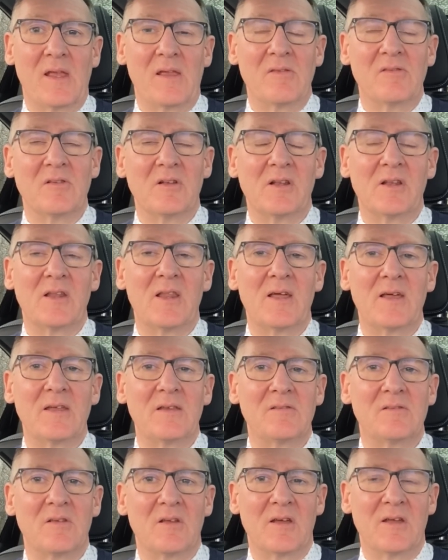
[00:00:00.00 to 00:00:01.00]
It's
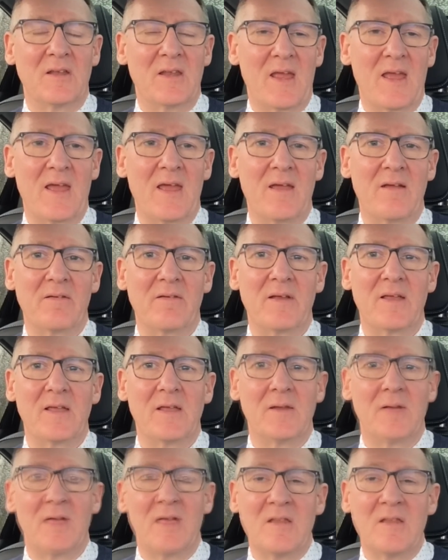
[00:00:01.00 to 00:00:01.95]
light and airy.